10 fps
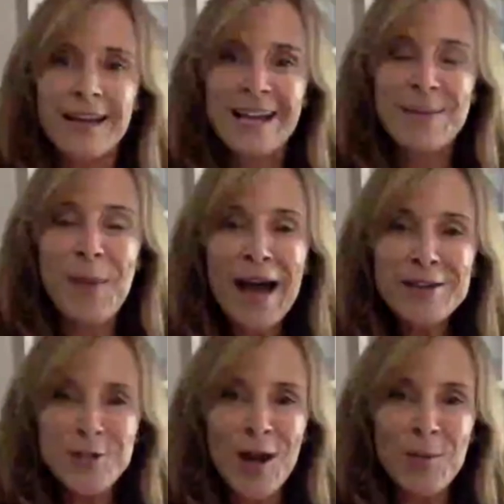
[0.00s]
My
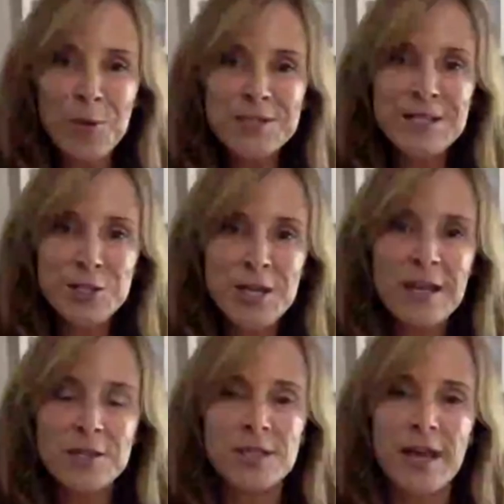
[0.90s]
job was to
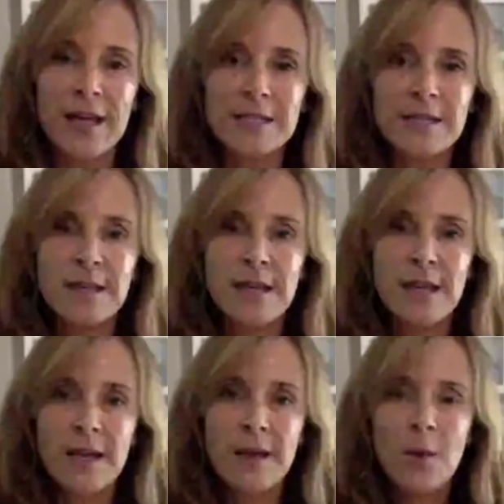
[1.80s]
change that.
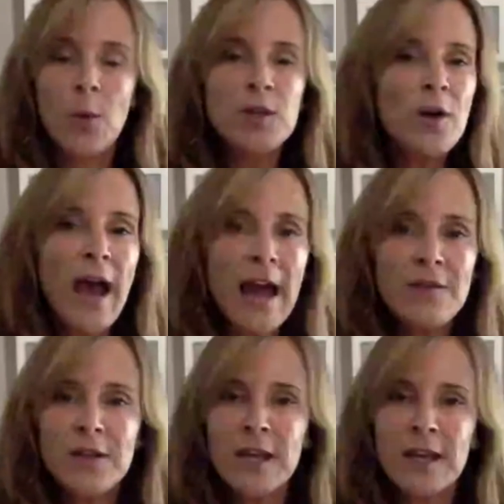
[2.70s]
When you're
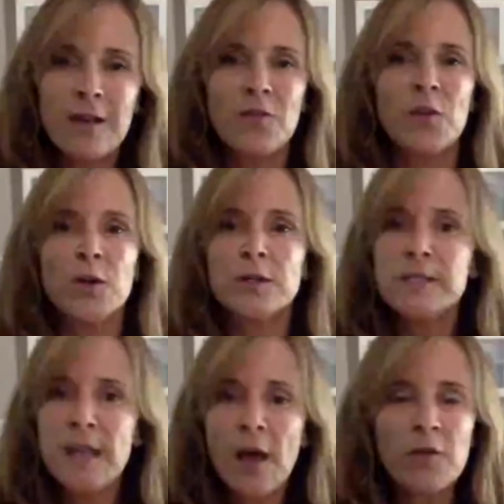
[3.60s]
advocating for
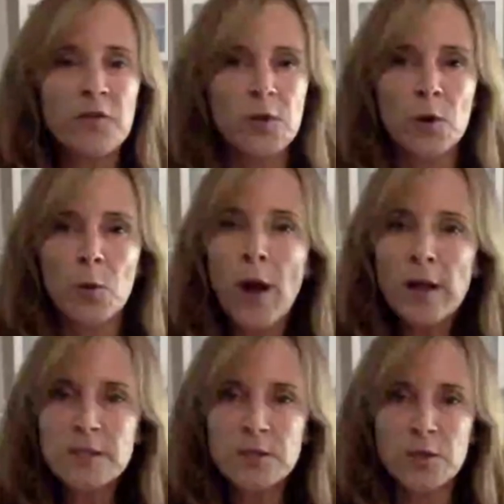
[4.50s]
yourself, for your
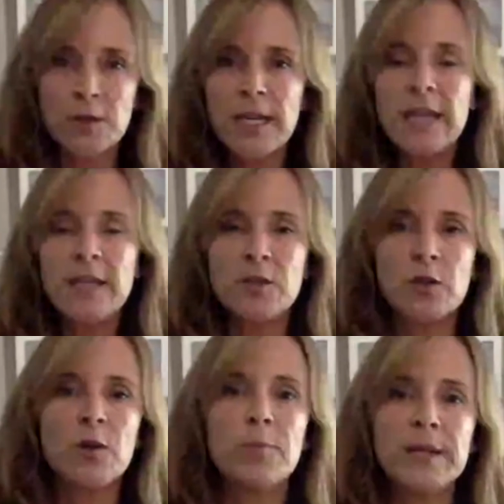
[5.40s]
wants, your needs, or
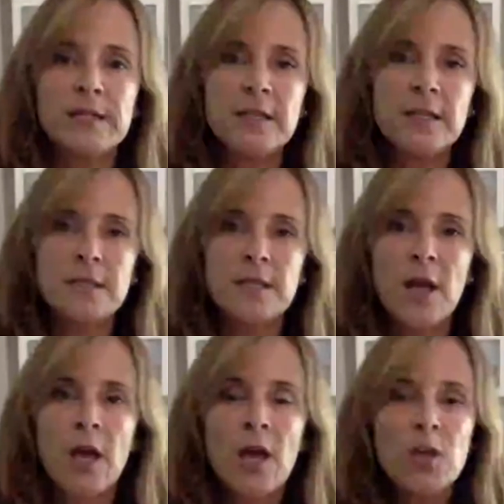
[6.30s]
your business,
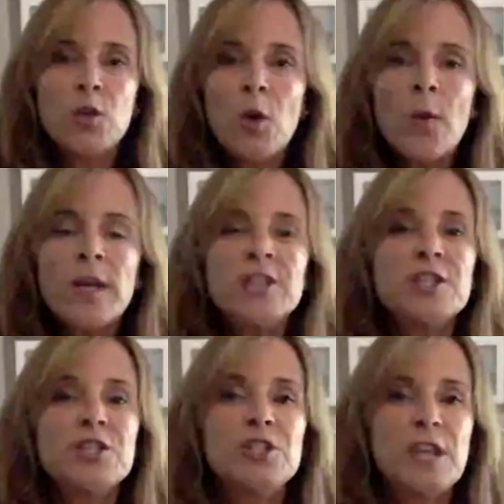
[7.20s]
you don't want to
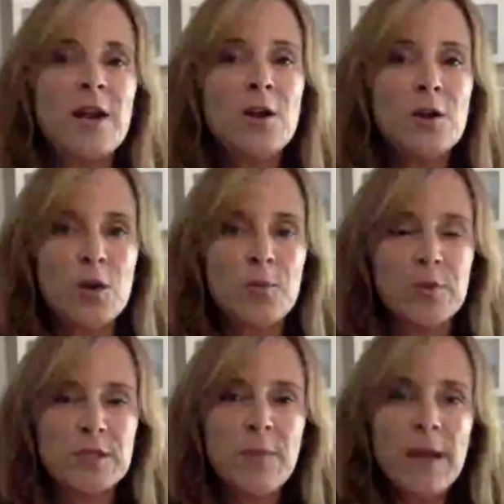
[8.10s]
just share your
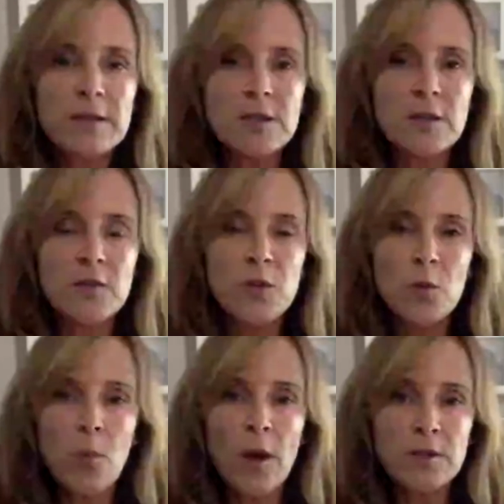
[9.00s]
perspective. You
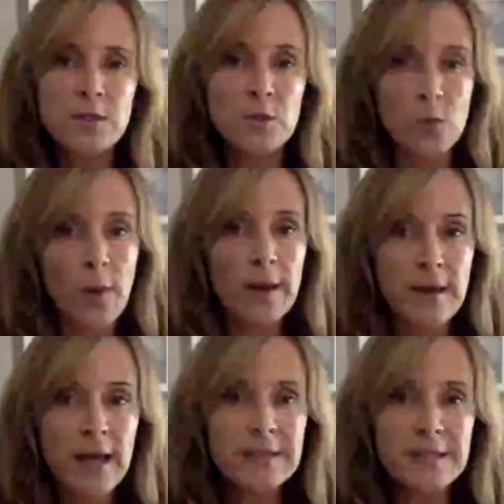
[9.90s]
want to, when
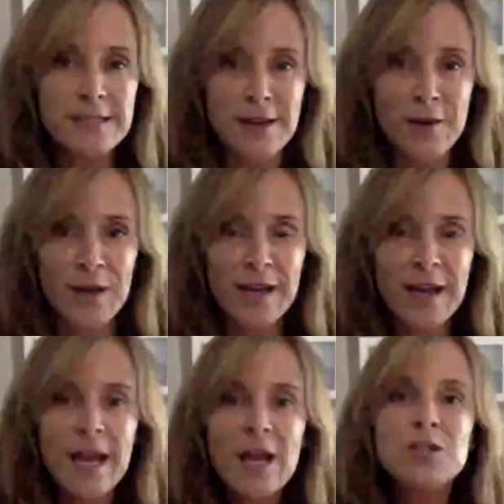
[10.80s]
necessary,
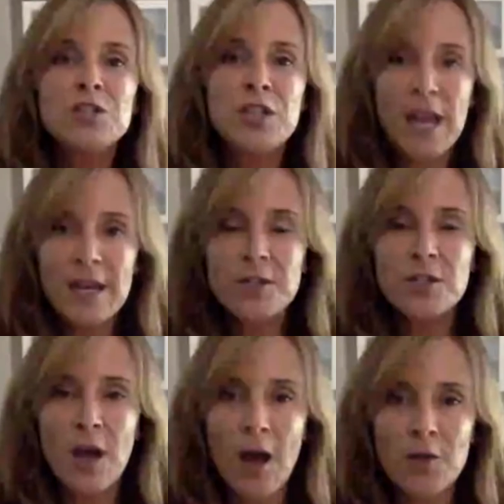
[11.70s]
change
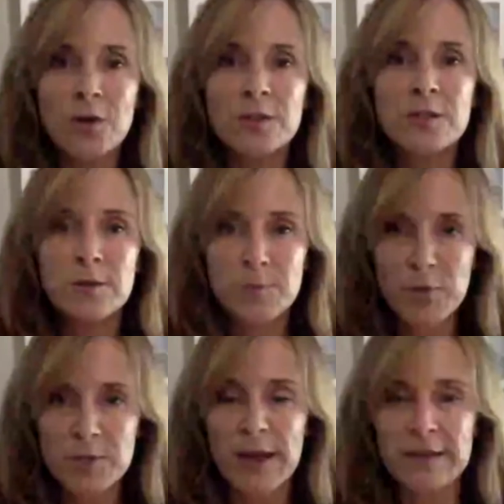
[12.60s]
others'
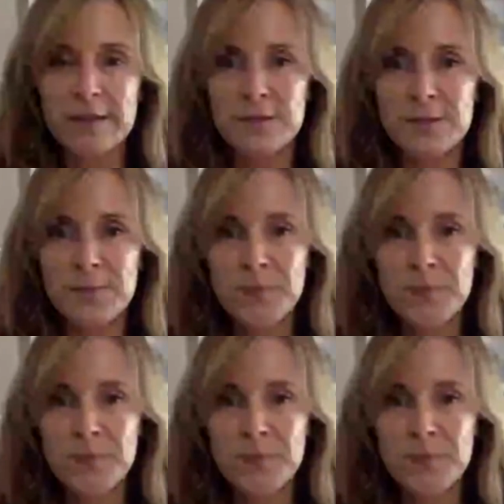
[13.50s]
perspectives.